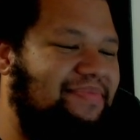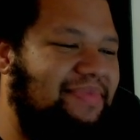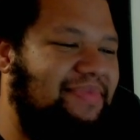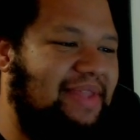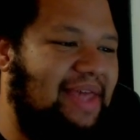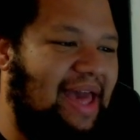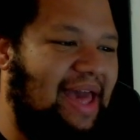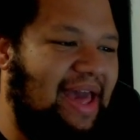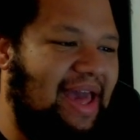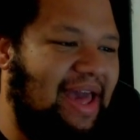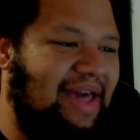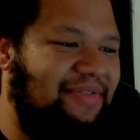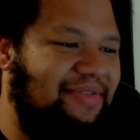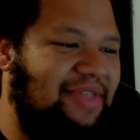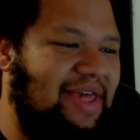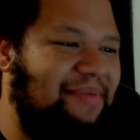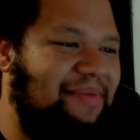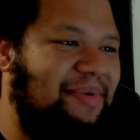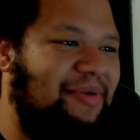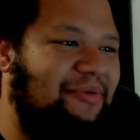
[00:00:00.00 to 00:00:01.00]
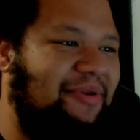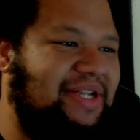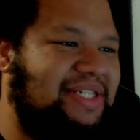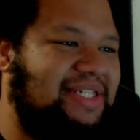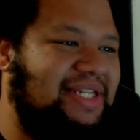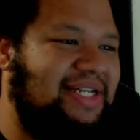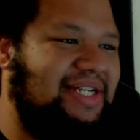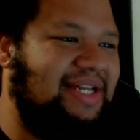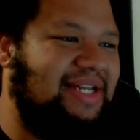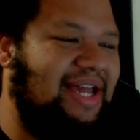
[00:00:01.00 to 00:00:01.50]
and they've been
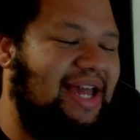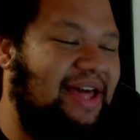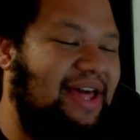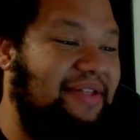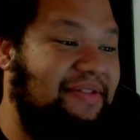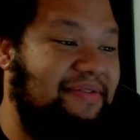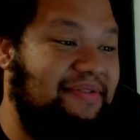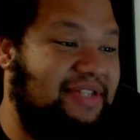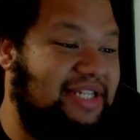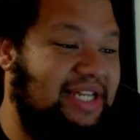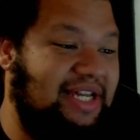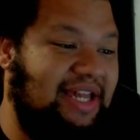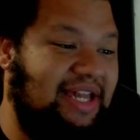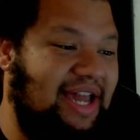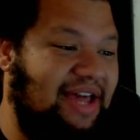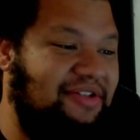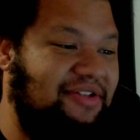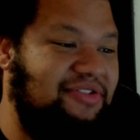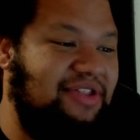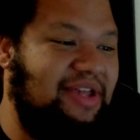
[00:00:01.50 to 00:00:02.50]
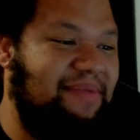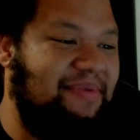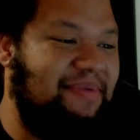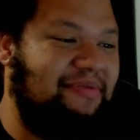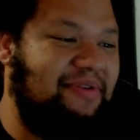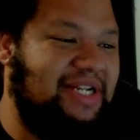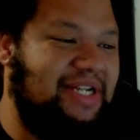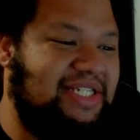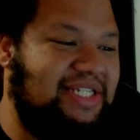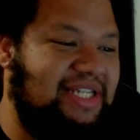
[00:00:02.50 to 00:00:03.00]
wrestling and together they've been
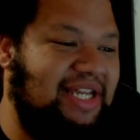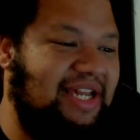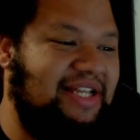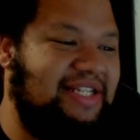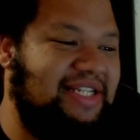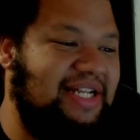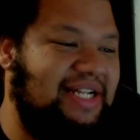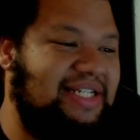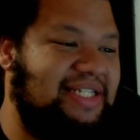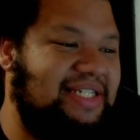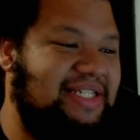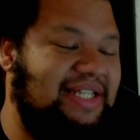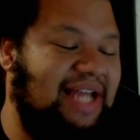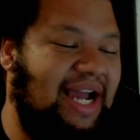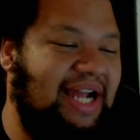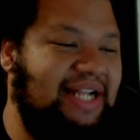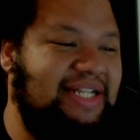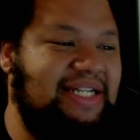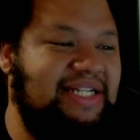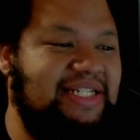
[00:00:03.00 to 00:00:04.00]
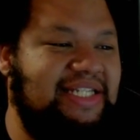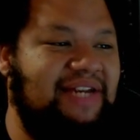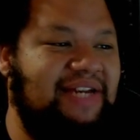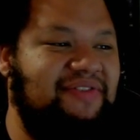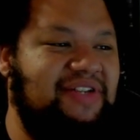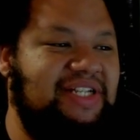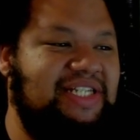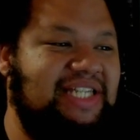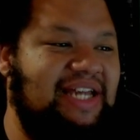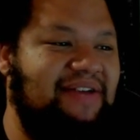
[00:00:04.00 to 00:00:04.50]
wrestling since
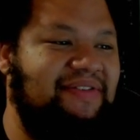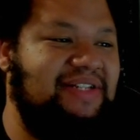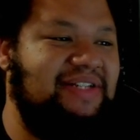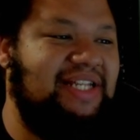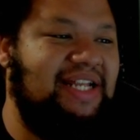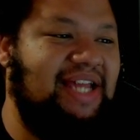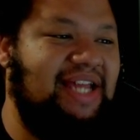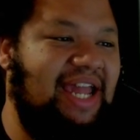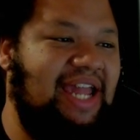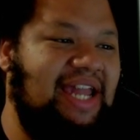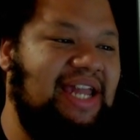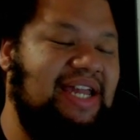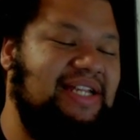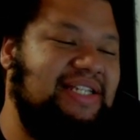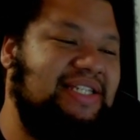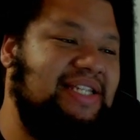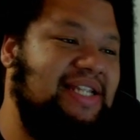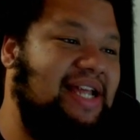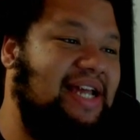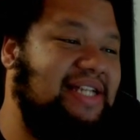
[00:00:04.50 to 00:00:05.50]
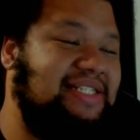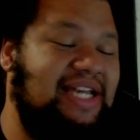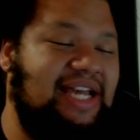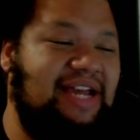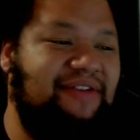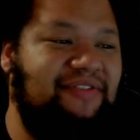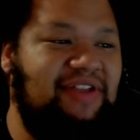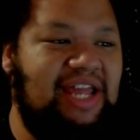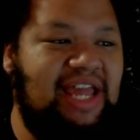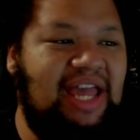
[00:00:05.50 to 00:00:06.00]
1977 to
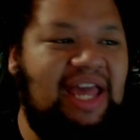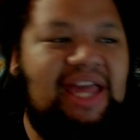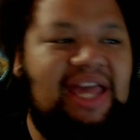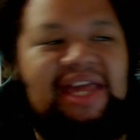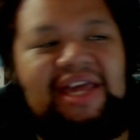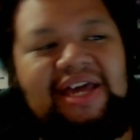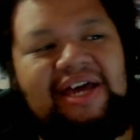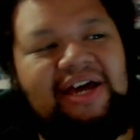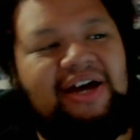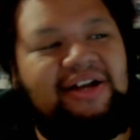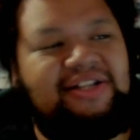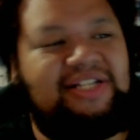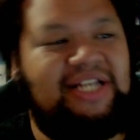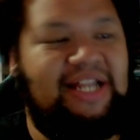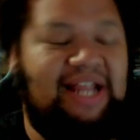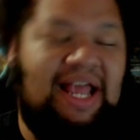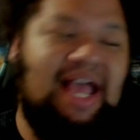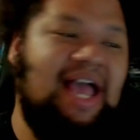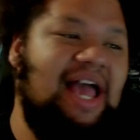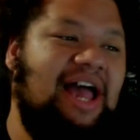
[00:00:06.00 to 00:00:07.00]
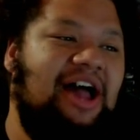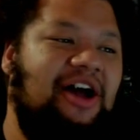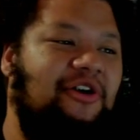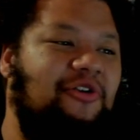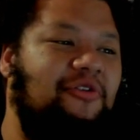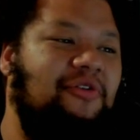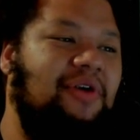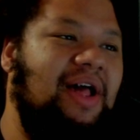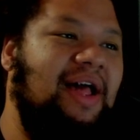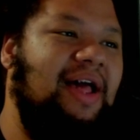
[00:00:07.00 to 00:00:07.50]
78 to now,